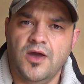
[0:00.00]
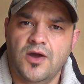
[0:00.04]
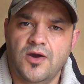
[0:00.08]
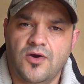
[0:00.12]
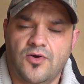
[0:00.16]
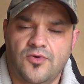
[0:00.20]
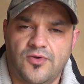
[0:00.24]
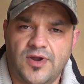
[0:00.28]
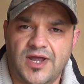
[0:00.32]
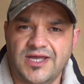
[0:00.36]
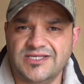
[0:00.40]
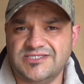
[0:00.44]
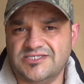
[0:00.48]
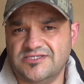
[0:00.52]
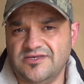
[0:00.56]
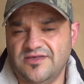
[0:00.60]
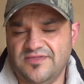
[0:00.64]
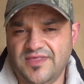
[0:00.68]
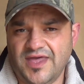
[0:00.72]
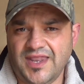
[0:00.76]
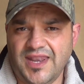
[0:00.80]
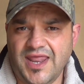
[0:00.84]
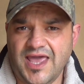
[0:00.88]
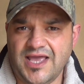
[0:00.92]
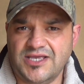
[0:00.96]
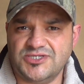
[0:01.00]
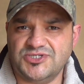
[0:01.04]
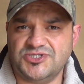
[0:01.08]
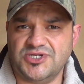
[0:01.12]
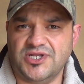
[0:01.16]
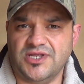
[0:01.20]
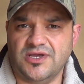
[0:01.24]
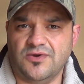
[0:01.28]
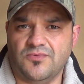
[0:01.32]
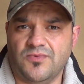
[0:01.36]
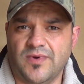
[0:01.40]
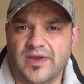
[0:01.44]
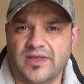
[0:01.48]
Alright, so that
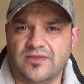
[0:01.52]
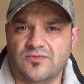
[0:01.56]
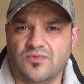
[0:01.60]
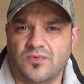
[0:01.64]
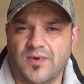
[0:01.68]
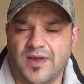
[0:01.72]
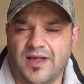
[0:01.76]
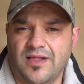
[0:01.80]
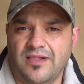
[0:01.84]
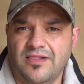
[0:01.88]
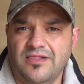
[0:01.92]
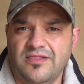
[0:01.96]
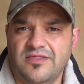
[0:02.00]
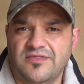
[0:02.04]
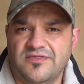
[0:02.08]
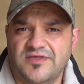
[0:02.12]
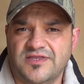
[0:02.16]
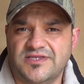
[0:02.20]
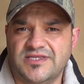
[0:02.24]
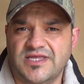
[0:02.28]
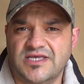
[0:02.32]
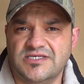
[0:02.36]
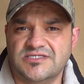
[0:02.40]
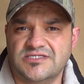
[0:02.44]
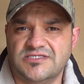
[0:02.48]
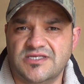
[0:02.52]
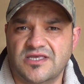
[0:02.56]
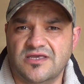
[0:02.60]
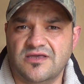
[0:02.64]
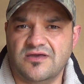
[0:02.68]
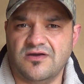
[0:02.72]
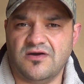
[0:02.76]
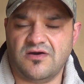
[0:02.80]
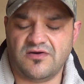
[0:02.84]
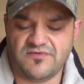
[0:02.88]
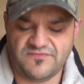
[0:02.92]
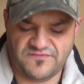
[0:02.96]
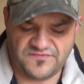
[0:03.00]
actually went well, the testing
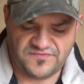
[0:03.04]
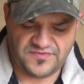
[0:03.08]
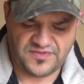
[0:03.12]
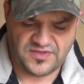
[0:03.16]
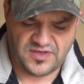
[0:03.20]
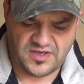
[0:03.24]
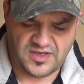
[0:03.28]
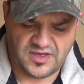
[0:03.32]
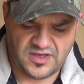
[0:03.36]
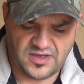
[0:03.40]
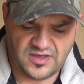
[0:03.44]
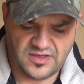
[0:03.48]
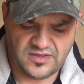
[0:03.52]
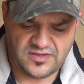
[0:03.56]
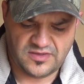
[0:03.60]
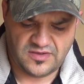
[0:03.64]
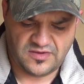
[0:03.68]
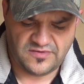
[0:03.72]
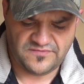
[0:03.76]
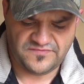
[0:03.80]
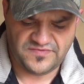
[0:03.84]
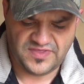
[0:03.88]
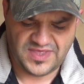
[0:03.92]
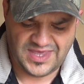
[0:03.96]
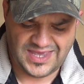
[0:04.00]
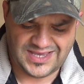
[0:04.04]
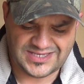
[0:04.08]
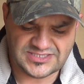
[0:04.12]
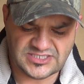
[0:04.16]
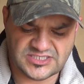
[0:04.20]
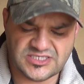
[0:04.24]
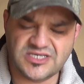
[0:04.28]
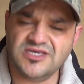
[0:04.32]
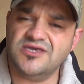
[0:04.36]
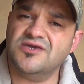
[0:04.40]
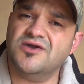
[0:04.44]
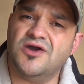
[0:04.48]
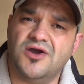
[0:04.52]
of the
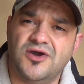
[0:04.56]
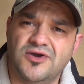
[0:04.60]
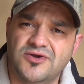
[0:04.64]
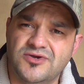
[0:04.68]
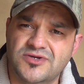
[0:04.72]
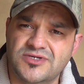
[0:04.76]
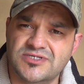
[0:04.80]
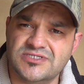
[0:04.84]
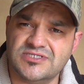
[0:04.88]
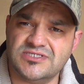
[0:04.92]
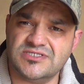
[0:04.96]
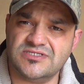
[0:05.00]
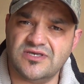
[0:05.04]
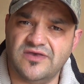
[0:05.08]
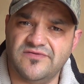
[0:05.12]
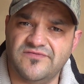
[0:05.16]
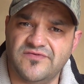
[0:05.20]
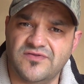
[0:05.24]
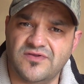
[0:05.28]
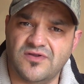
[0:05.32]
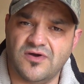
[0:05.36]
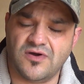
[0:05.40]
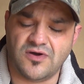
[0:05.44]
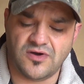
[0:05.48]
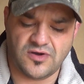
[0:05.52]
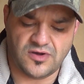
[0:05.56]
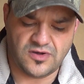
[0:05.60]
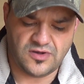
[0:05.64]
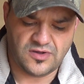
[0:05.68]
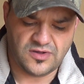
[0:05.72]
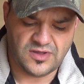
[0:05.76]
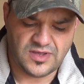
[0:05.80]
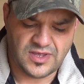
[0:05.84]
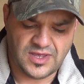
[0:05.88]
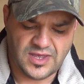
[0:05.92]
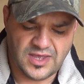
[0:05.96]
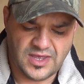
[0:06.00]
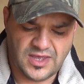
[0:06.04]
SEO7R
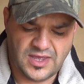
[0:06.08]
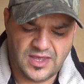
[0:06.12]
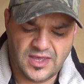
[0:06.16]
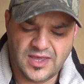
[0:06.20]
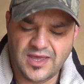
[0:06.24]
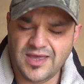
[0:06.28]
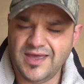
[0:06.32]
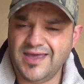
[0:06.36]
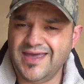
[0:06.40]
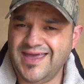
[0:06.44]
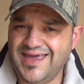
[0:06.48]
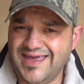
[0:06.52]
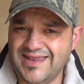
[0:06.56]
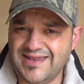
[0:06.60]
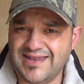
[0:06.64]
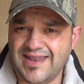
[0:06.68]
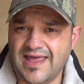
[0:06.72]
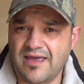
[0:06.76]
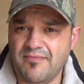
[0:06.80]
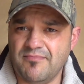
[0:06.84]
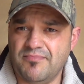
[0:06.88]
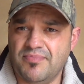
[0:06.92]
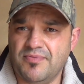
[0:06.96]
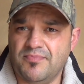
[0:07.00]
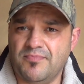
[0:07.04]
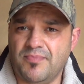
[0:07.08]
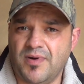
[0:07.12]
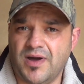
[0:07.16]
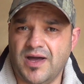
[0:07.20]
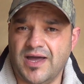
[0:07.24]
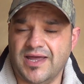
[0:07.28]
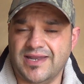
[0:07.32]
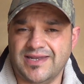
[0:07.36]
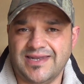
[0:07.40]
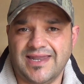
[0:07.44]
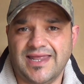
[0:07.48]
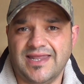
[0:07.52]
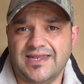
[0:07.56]
headlamp
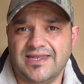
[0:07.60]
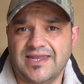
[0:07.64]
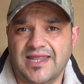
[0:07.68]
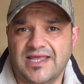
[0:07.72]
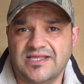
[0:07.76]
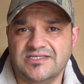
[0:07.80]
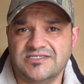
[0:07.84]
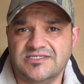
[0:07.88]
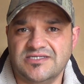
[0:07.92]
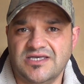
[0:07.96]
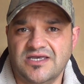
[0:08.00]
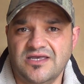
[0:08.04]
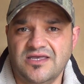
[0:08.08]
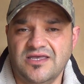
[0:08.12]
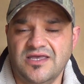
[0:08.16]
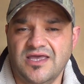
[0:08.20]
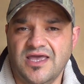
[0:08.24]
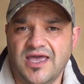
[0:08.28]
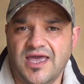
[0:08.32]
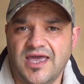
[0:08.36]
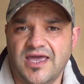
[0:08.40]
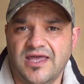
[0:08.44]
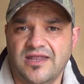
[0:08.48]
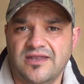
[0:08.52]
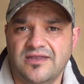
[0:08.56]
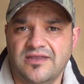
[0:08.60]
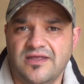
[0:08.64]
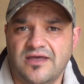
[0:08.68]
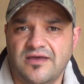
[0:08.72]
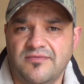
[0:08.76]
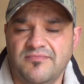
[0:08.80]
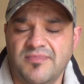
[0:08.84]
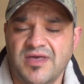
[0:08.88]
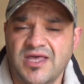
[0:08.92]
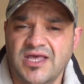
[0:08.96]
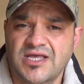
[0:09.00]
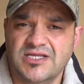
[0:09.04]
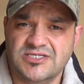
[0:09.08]
by LED Lenser.
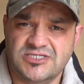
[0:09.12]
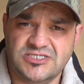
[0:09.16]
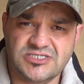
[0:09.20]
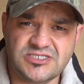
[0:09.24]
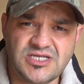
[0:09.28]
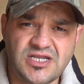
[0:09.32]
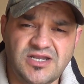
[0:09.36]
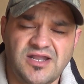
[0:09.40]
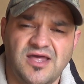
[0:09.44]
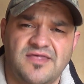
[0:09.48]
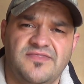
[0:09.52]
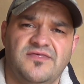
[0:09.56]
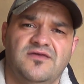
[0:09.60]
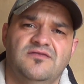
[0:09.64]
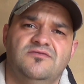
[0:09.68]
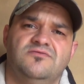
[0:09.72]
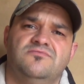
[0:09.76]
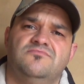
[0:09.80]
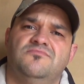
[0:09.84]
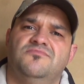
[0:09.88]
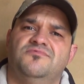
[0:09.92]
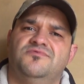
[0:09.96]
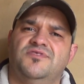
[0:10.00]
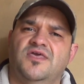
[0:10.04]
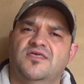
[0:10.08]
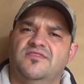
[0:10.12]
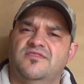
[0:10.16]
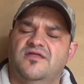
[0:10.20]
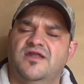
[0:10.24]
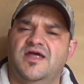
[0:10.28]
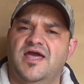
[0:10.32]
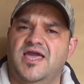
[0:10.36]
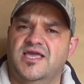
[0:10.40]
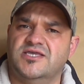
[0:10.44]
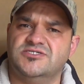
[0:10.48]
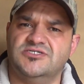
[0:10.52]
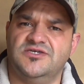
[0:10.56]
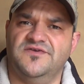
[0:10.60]
And just another thing that
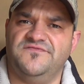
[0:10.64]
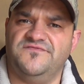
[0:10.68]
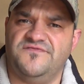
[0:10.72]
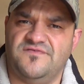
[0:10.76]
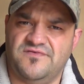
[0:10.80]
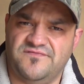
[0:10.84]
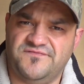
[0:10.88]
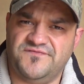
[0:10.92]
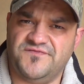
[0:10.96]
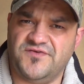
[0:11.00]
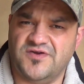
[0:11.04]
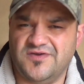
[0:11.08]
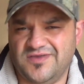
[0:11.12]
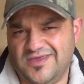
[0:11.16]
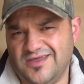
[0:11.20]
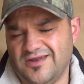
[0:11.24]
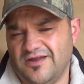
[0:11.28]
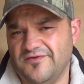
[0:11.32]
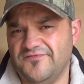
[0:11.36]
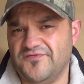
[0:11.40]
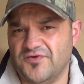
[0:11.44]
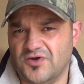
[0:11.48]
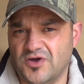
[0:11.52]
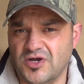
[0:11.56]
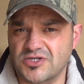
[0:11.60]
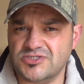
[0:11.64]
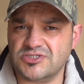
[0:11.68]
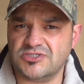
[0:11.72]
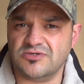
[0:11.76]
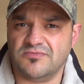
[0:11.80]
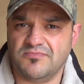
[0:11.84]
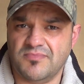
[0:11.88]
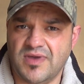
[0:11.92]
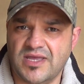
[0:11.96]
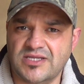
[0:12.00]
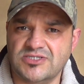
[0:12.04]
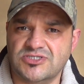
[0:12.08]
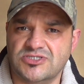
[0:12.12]
I actually forgot to
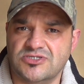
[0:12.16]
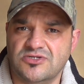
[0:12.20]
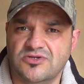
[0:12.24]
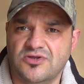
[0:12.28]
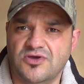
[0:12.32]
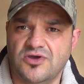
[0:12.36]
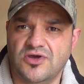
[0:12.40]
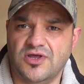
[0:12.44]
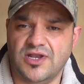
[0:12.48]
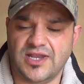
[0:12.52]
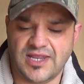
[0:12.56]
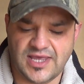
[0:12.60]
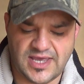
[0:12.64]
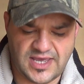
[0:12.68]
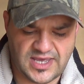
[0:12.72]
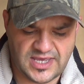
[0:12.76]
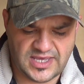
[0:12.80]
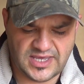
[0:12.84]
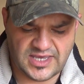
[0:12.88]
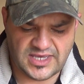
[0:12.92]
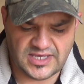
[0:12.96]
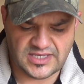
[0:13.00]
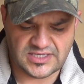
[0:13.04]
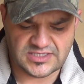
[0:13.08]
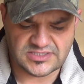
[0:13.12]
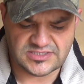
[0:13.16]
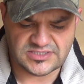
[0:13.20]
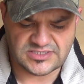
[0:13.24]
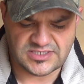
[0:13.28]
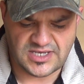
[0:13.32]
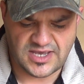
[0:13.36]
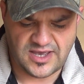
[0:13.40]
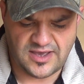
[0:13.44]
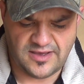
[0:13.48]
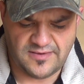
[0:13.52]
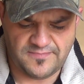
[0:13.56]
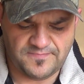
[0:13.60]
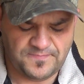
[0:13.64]
mention earlier is
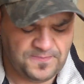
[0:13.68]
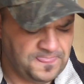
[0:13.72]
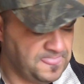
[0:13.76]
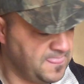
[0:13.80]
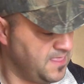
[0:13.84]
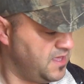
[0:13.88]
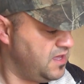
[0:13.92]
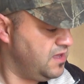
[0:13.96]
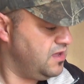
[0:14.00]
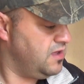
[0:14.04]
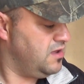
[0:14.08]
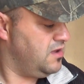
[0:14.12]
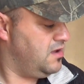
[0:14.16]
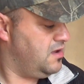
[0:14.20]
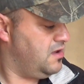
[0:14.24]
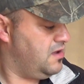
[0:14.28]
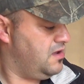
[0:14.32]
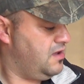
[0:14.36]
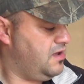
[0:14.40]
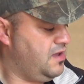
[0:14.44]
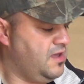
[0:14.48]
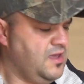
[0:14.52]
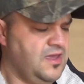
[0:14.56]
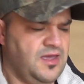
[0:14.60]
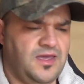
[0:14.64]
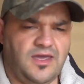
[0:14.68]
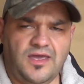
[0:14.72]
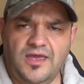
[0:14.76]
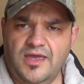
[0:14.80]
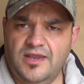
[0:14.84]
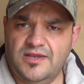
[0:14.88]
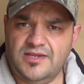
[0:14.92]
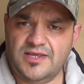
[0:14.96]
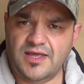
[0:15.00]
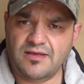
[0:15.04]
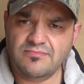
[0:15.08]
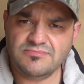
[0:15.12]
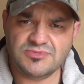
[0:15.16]

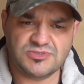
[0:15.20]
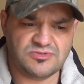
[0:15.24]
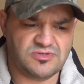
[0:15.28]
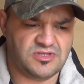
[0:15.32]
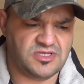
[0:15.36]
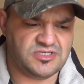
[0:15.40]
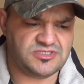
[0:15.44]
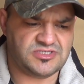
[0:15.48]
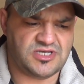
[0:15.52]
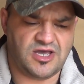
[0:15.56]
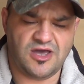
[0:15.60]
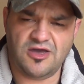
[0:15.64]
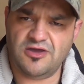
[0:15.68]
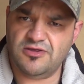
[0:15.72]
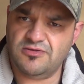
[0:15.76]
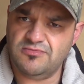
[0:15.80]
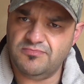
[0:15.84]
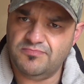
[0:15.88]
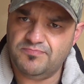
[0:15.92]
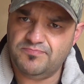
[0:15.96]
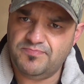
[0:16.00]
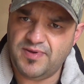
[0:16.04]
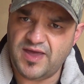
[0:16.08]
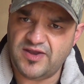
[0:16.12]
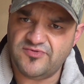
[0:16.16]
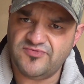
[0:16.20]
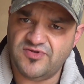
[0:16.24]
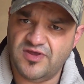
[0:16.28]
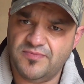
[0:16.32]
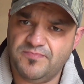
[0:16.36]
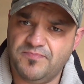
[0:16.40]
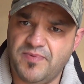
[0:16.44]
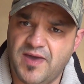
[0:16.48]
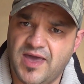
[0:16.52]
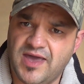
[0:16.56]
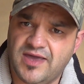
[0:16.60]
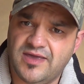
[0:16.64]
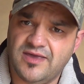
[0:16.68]
it comes with its own battery
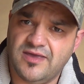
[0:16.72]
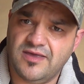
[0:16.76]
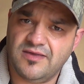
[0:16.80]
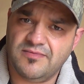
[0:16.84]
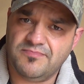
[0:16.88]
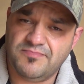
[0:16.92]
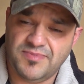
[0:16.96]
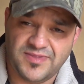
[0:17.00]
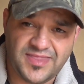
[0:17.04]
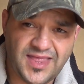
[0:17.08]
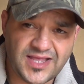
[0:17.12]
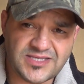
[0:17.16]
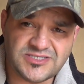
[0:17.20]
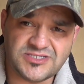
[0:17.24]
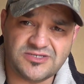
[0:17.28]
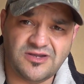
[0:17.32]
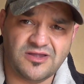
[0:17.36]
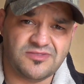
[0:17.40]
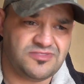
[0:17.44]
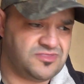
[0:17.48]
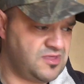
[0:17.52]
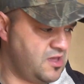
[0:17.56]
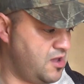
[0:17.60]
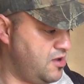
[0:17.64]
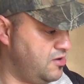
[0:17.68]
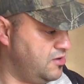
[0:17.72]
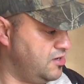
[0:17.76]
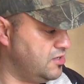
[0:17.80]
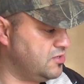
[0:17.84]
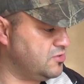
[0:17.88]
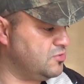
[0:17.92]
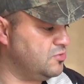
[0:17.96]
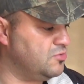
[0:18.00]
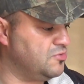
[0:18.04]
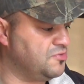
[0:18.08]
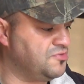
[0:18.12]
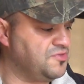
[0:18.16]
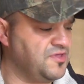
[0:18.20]
pack, but that's not the only
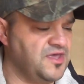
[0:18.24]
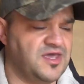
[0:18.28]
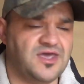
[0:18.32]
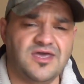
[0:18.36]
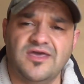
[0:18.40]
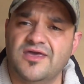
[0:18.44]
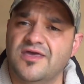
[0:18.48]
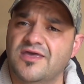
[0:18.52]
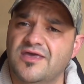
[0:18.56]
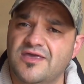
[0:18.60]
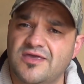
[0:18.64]
cool thing.